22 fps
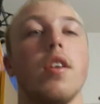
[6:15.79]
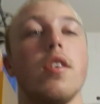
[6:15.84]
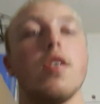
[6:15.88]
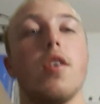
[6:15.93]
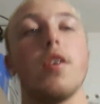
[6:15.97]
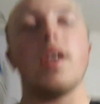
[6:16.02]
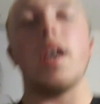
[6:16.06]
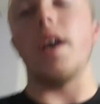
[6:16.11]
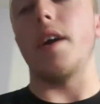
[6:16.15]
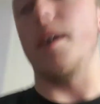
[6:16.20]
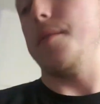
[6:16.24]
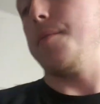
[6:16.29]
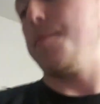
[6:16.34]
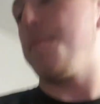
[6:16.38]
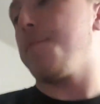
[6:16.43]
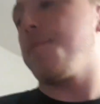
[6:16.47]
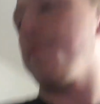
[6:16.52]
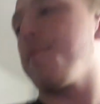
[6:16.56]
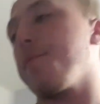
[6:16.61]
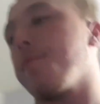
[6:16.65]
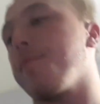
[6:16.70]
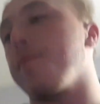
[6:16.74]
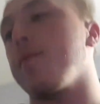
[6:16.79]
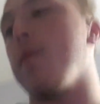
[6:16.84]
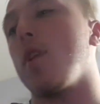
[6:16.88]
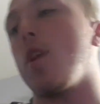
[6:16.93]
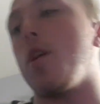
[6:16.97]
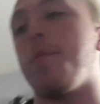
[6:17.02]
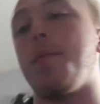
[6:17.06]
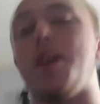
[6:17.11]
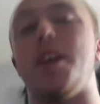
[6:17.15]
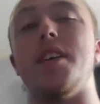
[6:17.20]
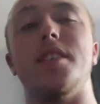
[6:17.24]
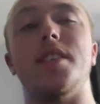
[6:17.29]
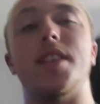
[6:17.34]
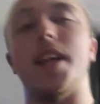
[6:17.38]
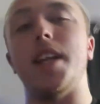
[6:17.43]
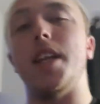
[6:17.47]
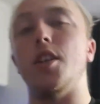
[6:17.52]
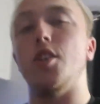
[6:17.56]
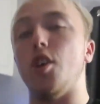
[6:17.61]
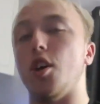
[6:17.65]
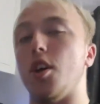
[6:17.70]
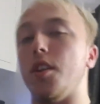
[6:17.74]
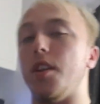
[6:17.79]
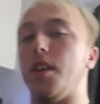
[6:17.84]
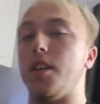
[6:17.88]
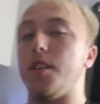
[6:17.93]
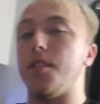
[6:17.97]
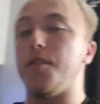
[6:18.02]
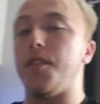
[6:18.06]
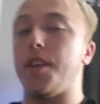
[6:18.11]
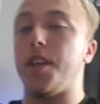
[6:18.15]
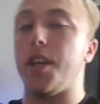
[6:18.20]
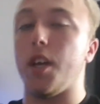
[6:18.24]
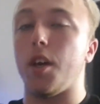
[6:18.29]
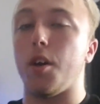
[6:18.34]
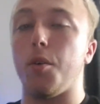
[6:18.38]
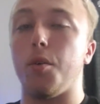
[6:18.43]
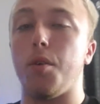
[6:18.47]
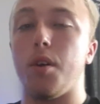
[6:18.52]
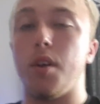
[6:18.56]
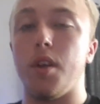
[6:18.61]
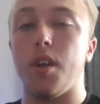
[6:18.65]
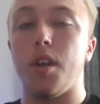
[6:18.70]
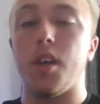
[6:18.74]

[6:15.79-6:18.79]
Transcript: So yeah, hope you guys did enjoy this video